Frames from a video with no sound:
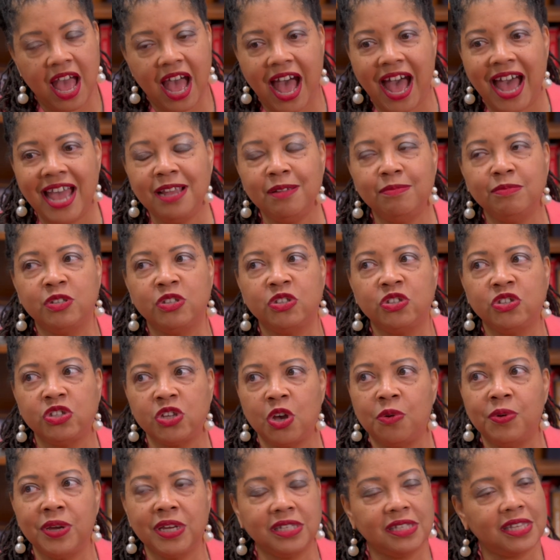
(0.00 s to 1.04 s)
I am
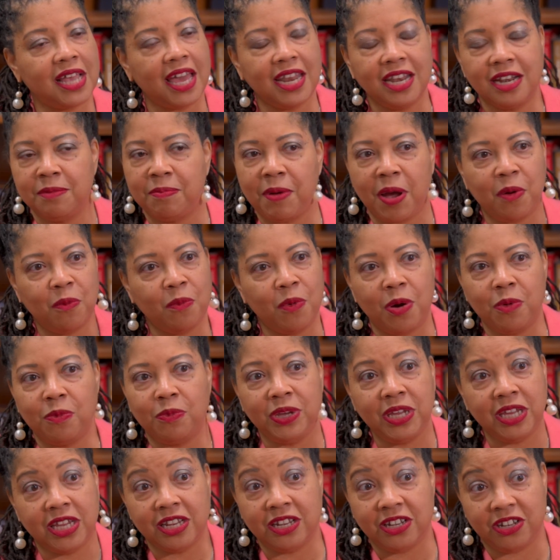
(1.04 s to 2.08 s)
so excited about what
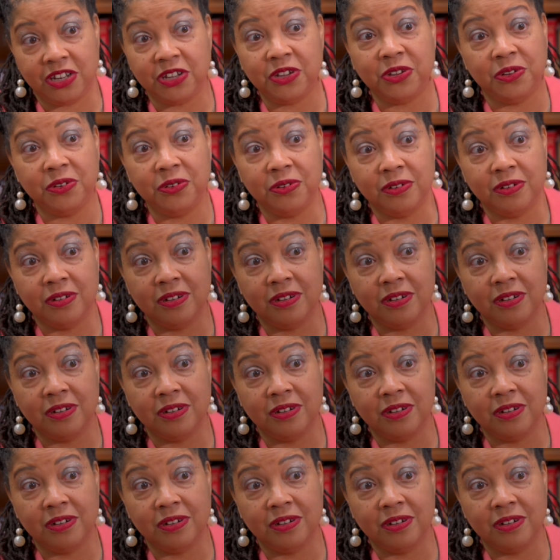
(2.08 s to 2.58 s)
we can do.